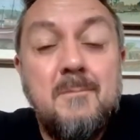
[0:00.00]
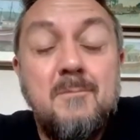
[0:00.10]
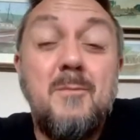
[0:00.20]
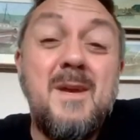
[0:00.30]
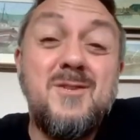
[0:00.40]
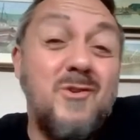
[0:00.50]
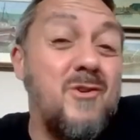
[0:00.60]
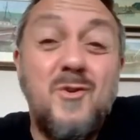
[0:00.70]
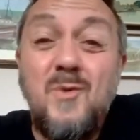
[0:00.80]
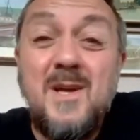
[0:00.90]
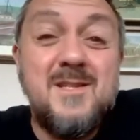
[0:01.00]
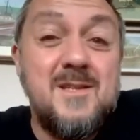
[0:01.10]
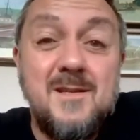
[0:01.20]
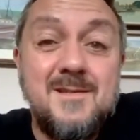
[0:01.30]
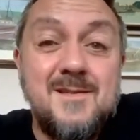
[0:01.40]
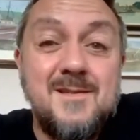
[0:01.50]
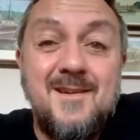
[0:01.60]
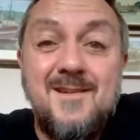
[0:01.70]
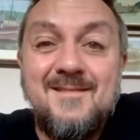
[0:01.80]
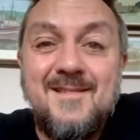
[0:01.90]
But make sure your questions are
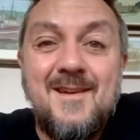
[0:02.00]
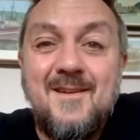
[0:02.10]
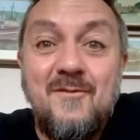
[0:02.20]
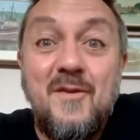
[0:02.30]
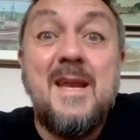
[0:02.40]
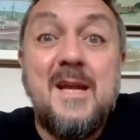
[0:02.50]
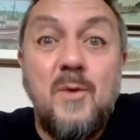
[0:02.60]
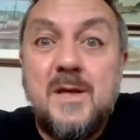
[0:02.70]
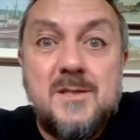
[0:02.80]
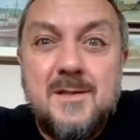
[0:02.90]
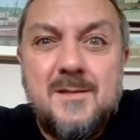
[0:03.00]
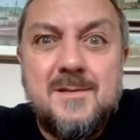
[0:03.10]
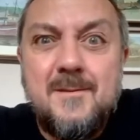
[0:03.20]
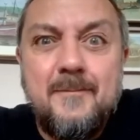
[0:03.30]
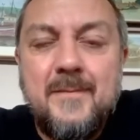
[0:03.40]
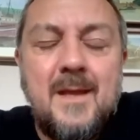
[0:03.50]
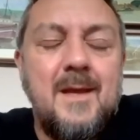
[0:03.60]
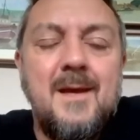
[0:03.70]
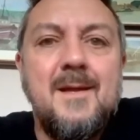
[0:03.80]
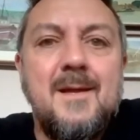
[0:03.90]
valid questions,
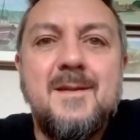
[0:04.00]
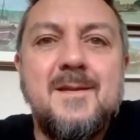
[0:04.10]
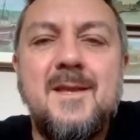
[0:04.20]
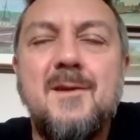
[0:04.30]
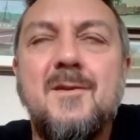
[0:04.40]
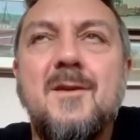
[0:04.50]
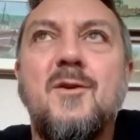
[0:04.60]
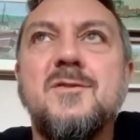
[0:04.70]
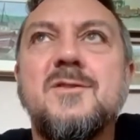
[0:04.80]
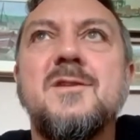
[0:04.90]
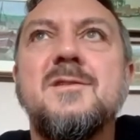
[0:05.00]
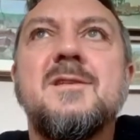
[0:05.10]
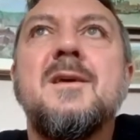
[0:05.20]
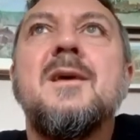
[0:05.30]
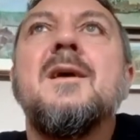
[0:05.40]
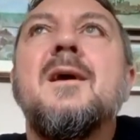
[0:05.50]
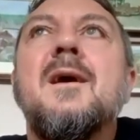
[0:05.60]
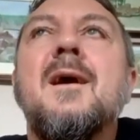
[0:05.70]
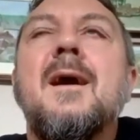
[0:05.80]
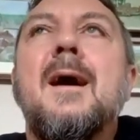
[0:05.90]
nothing nonsense.
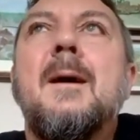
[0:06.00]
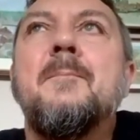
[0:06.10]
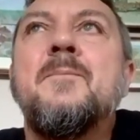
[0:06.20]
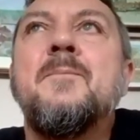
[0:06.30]
And